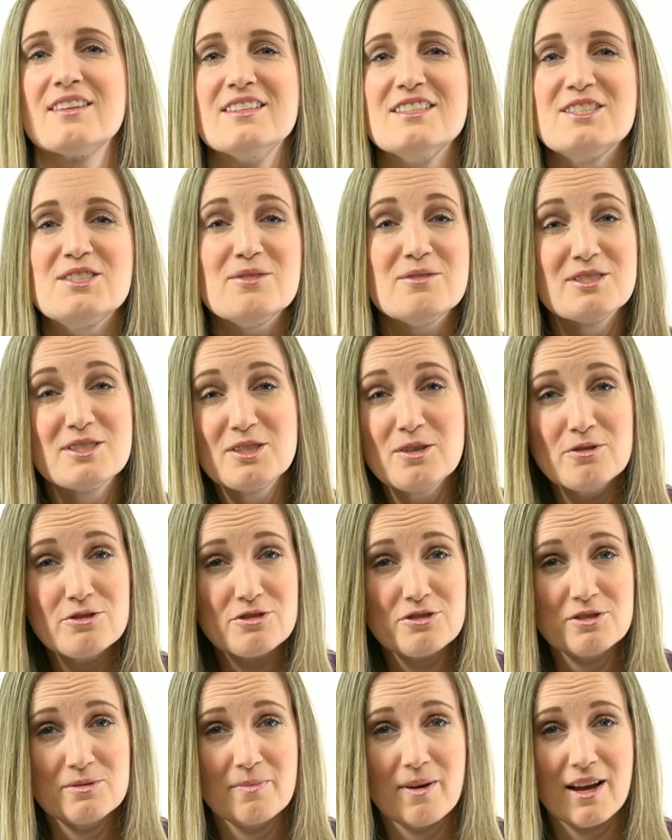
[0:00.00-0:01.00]
So a
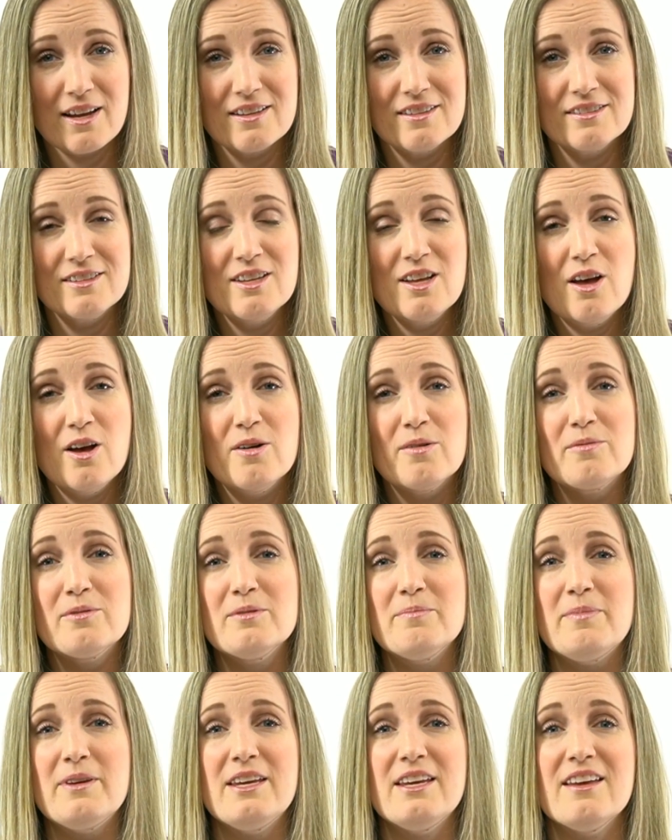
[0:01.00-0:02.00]
social smile
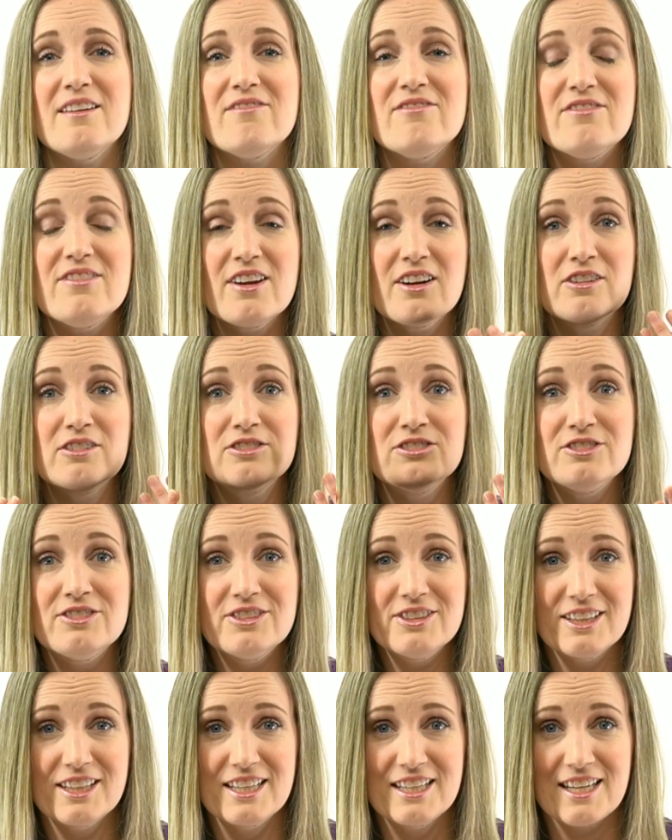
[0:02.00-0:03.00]
would be if they're
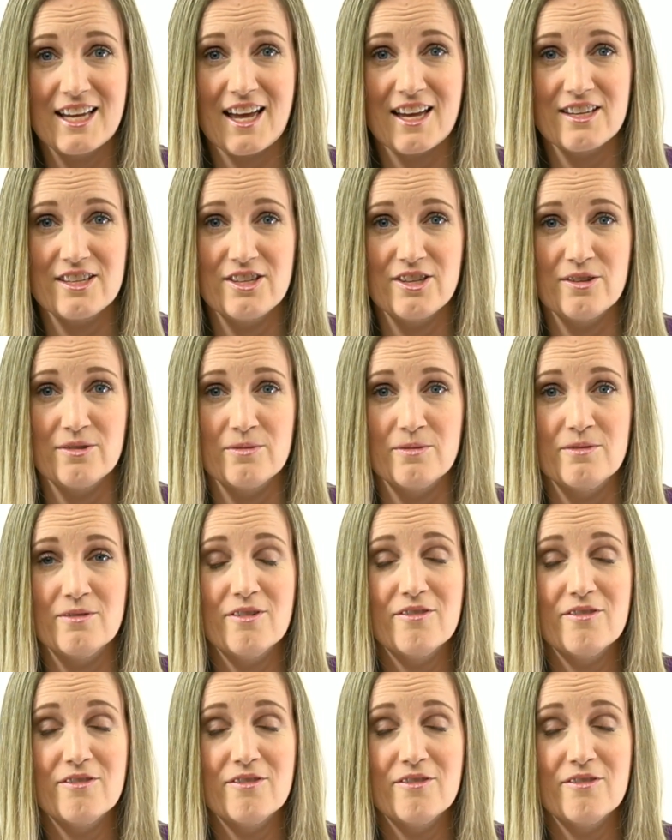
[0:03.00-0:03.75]
looking at you